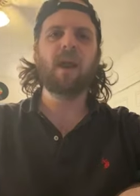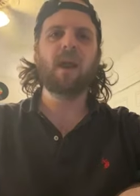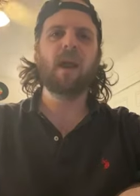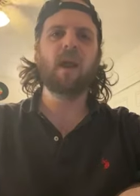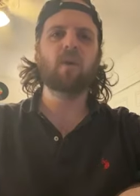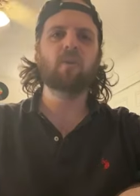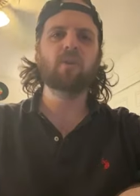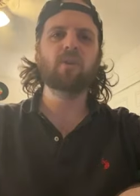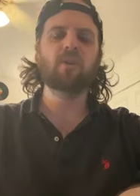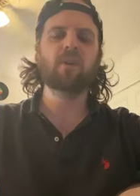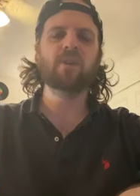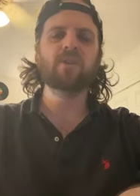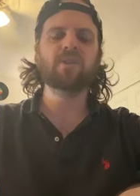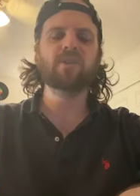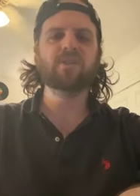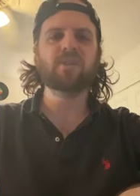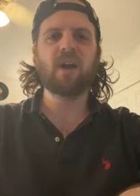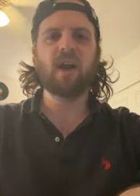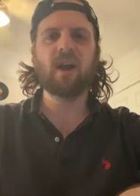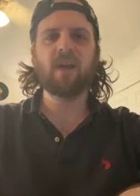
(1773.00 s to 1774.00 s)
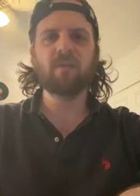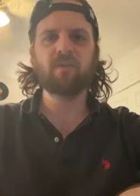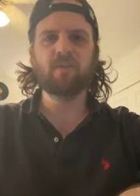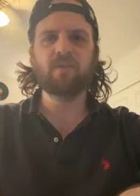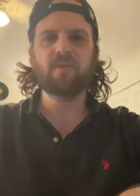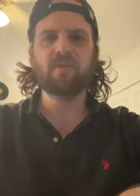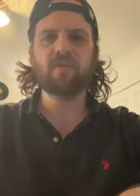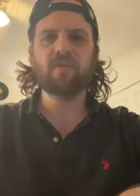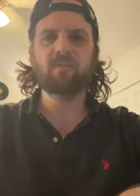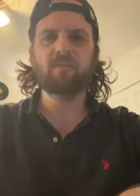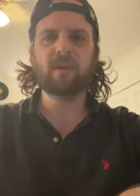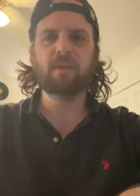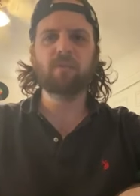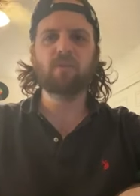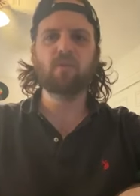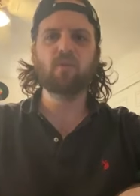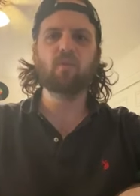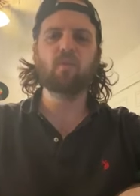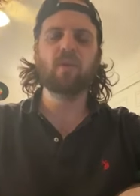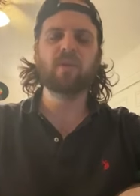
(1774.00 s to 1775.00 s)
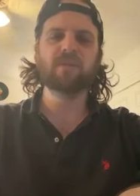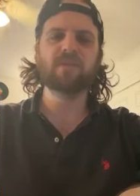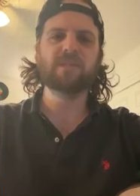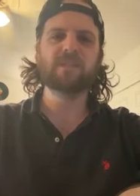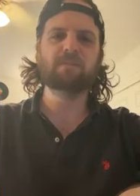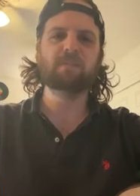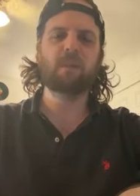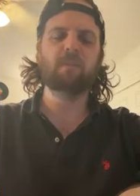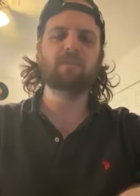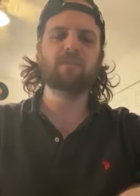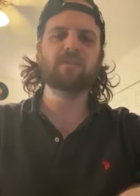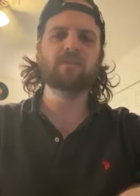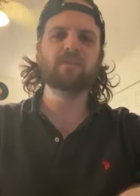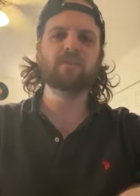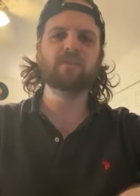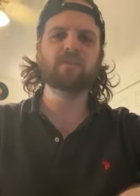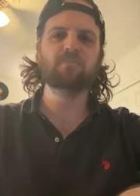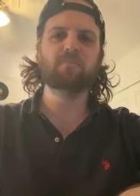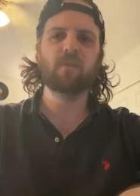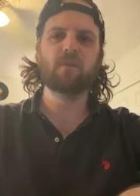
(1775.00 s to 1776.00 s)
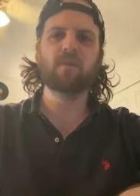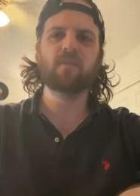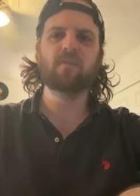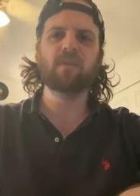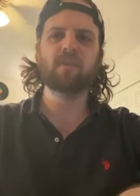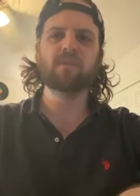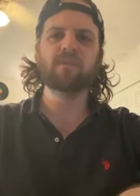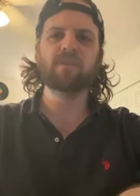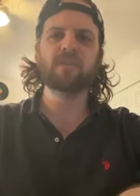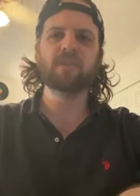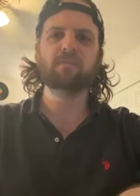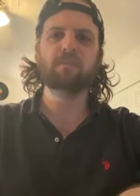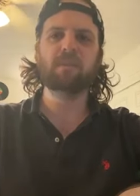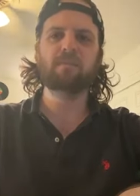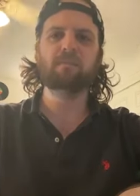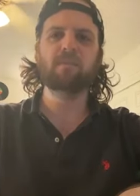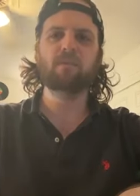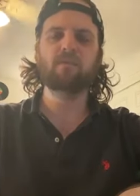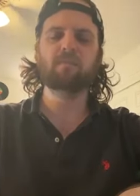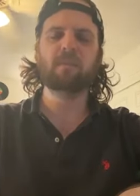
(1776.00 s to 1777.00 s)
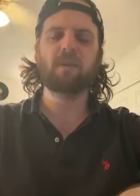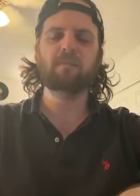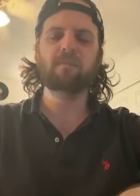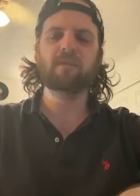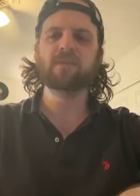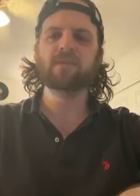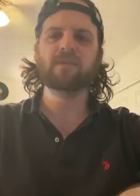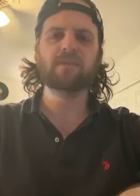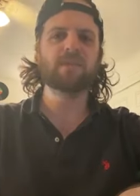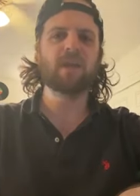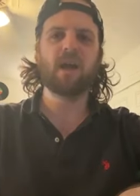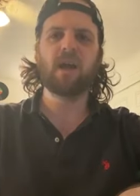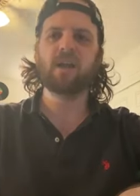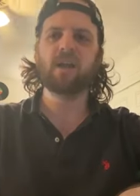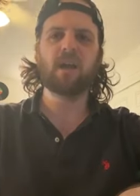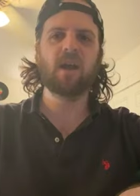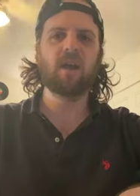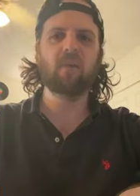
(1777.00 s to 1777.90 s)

how are you going to side with the people who want to see my business burn than see me build my business I,